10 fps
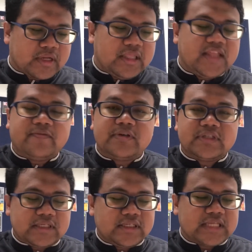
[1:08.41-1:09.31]
The
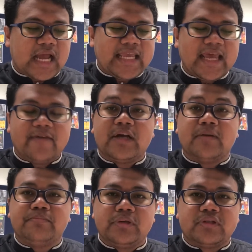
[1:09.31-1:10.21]
first is I have a
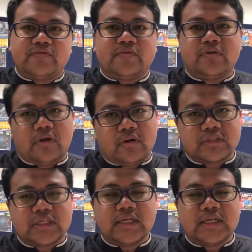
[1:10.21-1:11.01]
beautiful horse.